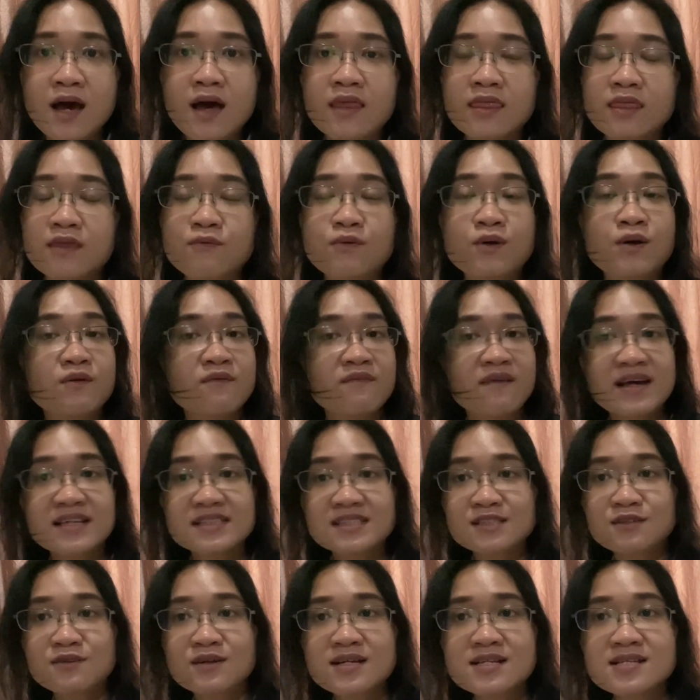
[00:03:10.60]
The war
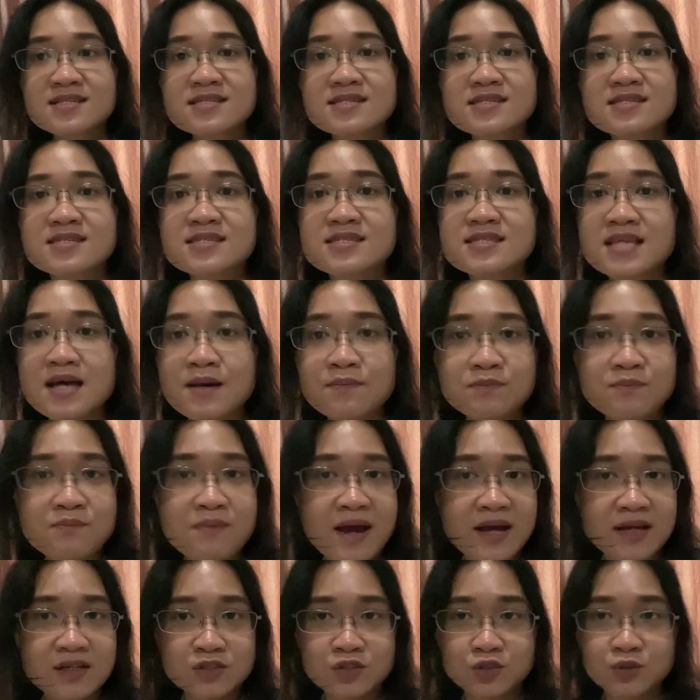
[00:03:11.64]
veterans stepped
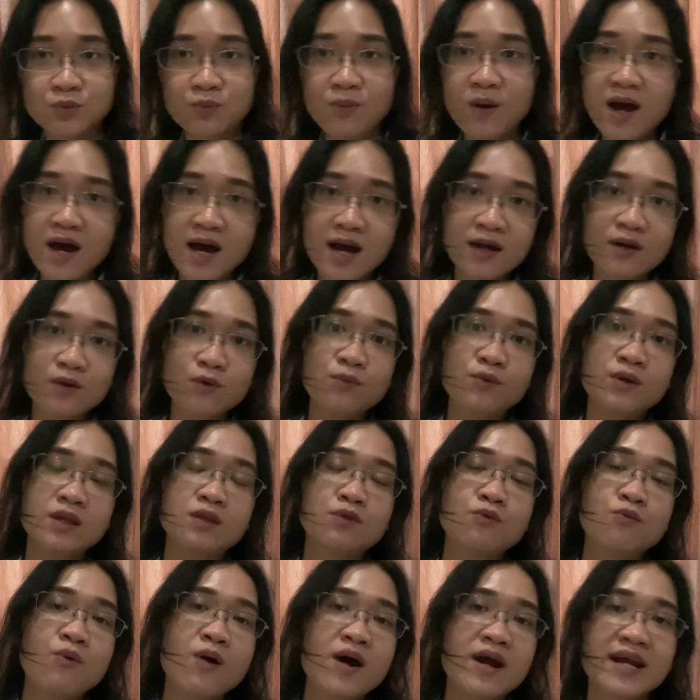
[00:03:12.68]
back into work
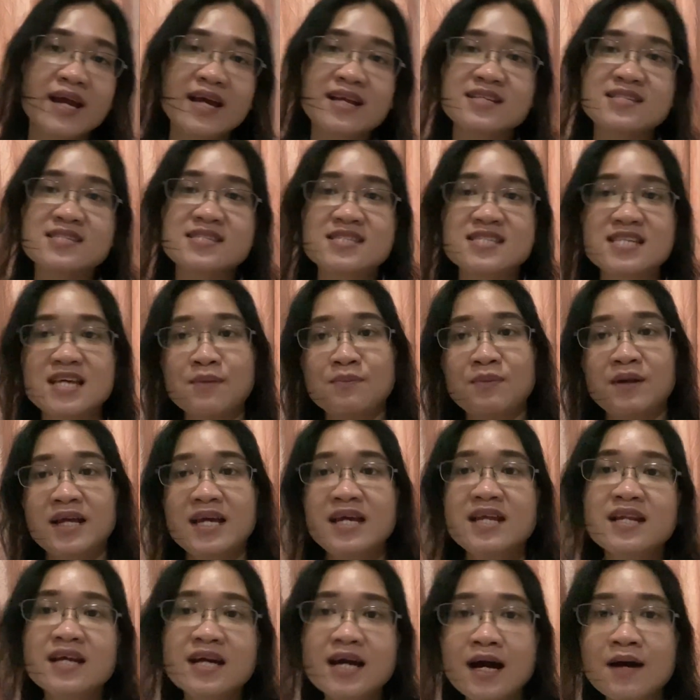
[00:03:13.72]
with work and stable
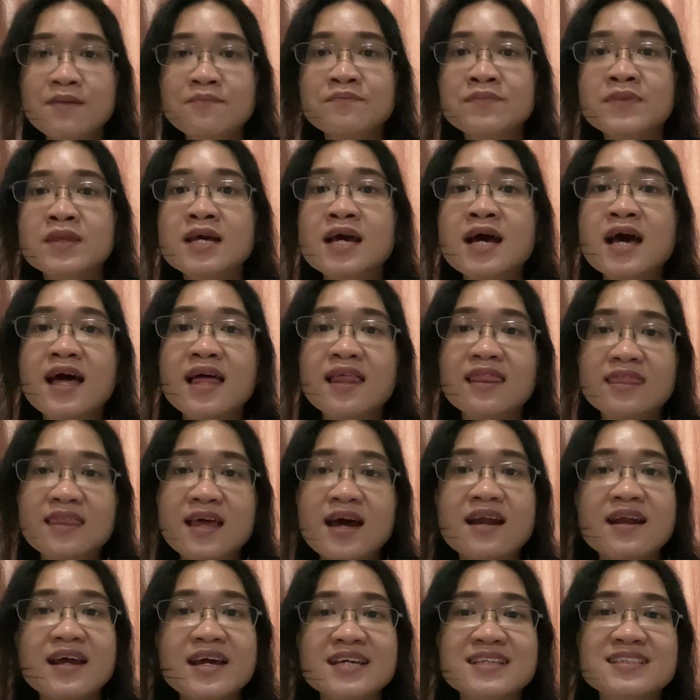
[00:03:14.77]
income
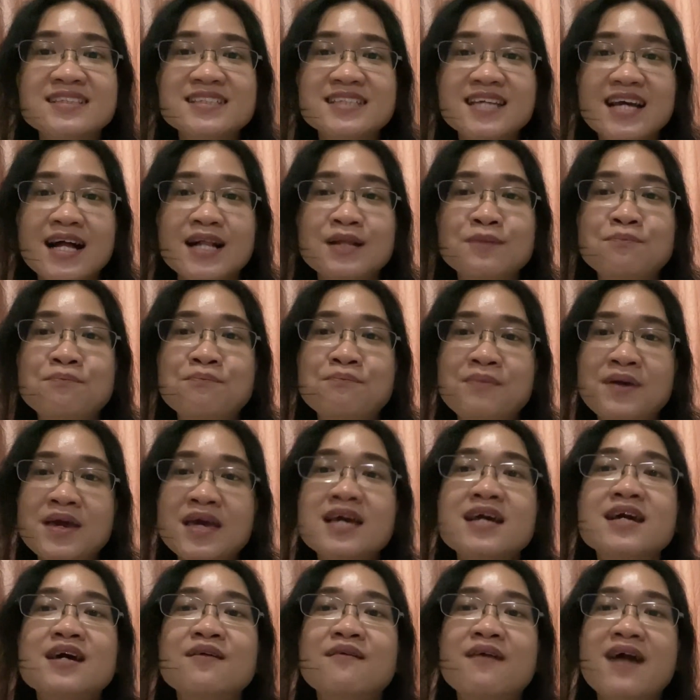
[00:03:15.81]
that entailed
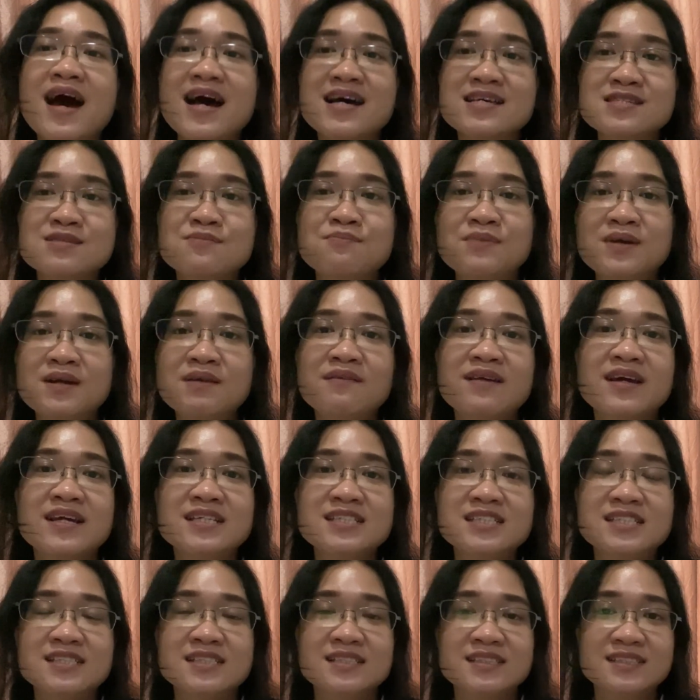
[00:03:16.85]
bigger
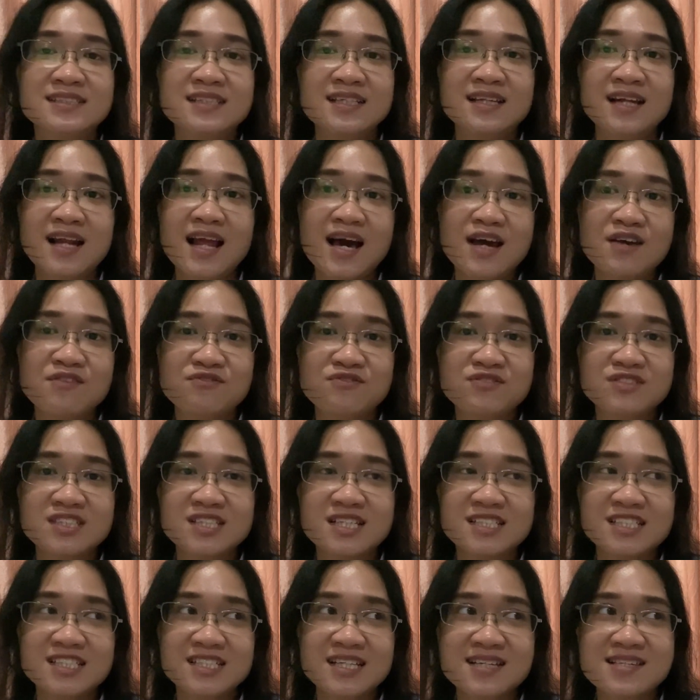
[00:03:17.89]
aspirations in life,
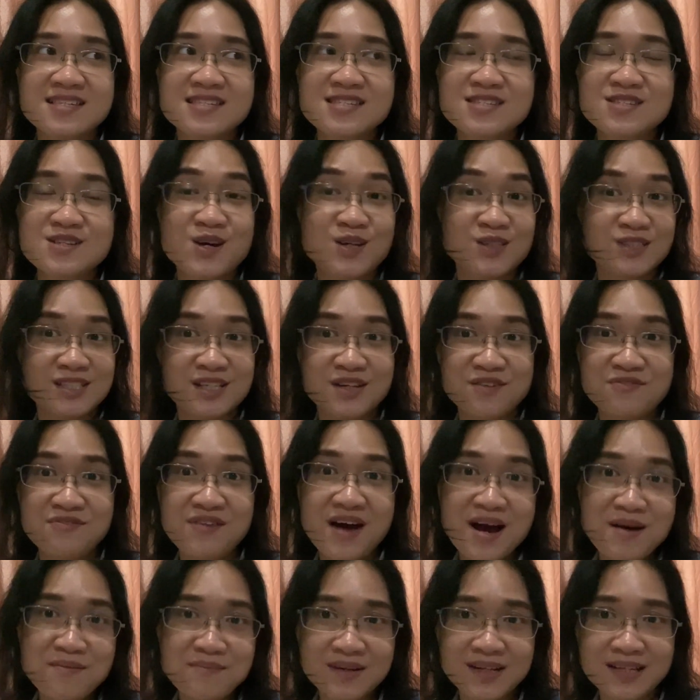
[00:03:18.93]
such as starting a
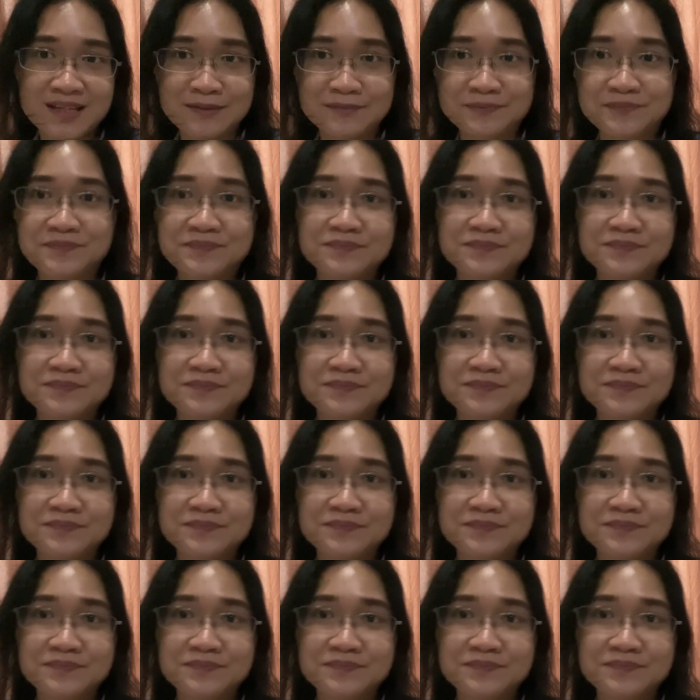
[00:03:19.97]
family.